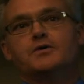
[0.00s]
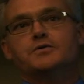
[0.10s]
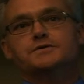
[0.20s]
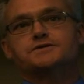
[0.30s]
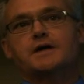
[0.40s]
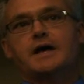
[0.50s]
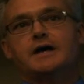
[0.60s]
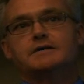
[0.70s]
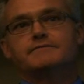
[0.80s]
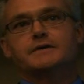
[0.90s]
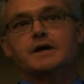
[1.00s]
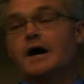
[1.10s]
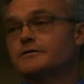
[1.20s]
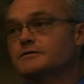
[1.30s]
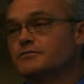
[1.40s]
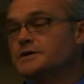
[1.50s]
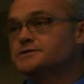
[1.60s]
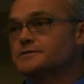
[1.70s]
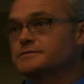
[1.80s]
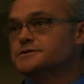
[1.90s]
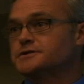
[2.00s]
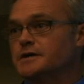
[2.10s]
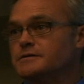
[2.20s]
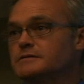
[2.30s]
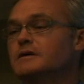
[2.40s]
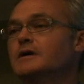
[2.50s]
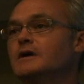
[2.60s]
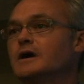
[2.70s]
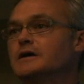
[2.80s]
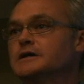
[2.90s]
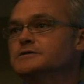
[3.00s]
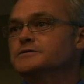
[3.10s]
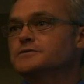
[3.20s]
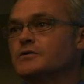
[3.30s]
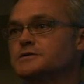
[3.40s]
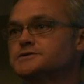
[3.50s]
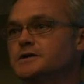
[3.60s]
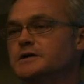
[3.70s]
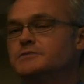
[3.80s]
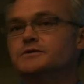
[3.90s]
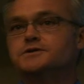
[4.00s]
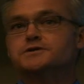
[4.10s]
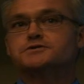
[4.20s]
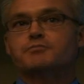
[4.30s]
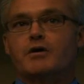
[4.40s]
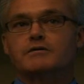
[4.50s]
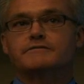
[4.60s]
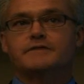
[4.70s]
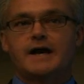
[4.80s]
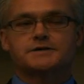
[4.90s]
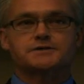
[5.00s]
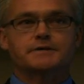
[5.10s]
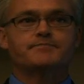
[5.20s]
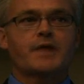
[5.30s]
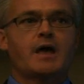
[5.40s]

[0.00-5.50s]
who is the head of the Goddard Research Center uh, in New York City, which is part of NASA.